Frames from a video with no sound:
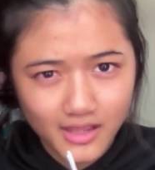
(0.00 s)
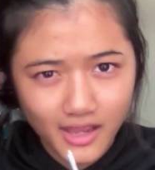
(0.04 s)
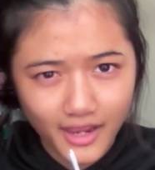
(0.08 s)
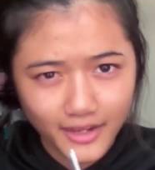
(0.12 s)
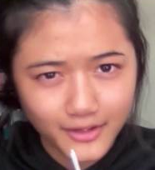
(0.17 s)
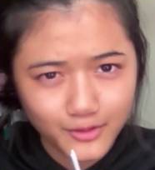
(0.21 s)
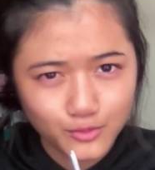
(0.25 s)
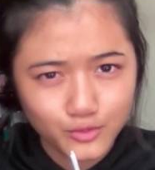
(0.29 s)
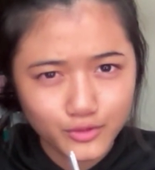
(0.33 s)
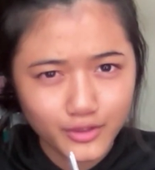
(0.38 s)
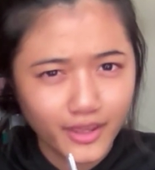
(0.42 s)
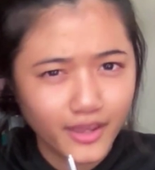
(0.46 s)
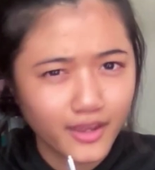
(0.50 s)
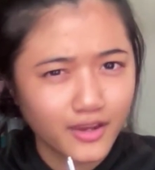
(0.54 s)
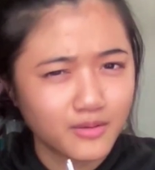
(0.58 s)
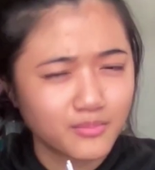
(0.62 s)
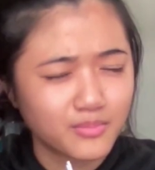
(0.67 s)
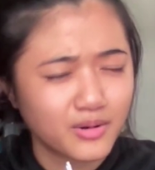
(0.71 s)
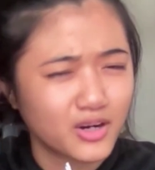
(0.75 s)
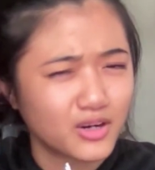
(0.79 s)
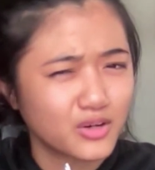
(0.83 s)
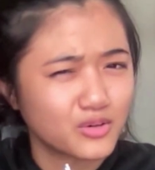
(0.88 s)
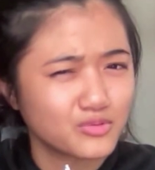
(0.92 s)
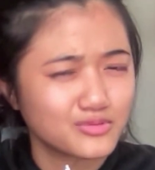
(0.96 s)
I don't care
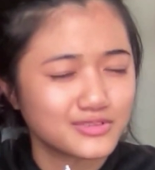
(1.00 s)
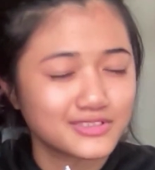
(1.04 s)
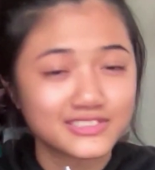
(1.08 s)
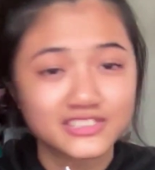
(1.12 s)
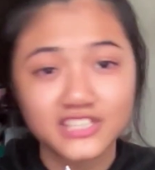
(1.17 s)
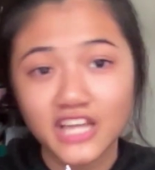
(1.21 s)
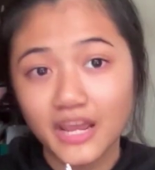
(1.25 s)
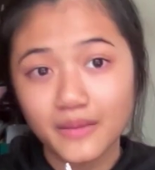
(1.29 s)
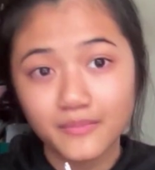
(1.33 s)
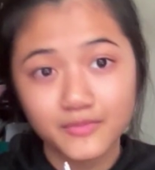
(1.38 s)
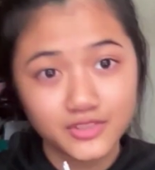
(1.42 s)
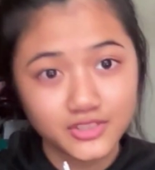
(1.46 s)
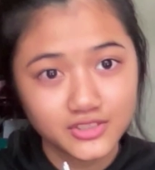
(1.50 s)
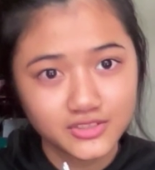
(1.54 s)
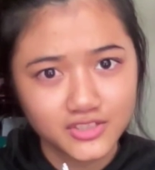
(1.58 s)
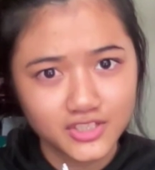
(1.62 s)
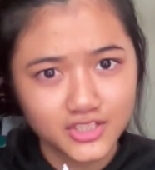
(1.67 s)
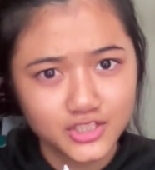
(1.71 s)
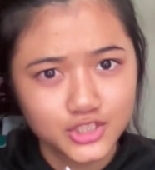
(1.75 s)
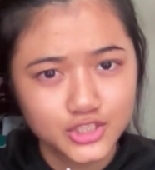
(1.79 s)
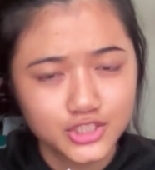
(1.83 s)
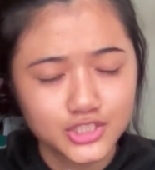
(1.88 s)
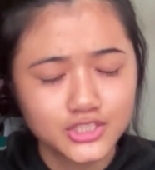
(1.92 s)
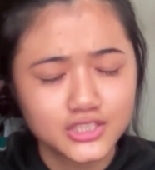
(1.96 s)
about time
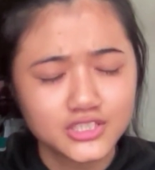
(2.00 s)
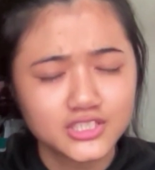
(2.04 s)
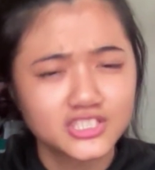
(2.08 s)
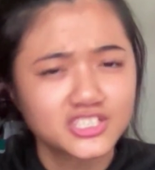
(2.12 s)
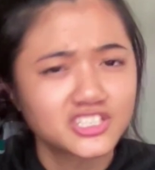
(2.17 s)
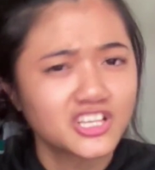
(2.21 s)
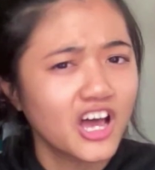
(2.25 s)
restrictions,